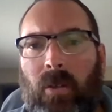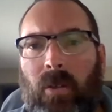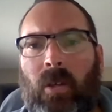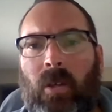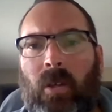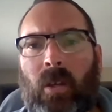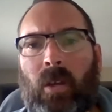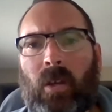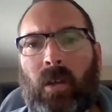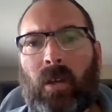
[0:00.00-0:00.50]
you.
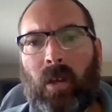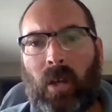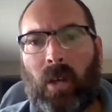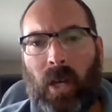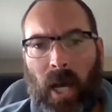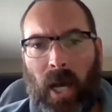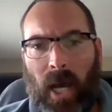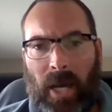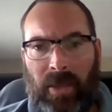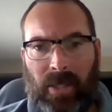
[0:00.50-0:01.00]

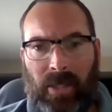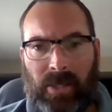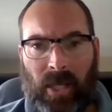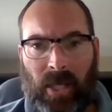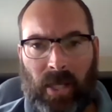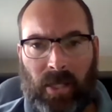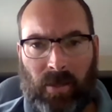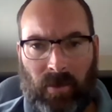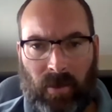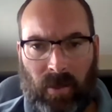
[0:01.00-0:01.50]
Uh, this
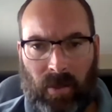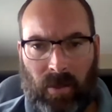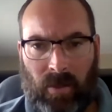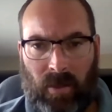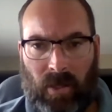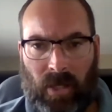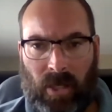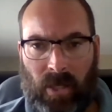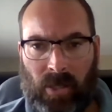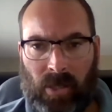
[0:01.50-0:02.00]
next one
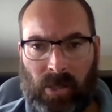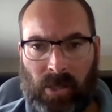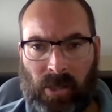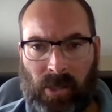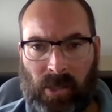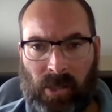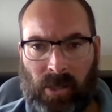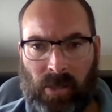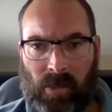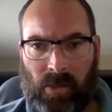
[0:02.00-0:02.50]
is,
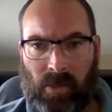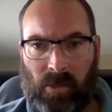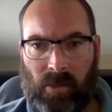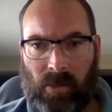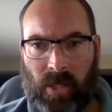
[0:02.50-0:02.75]
uh,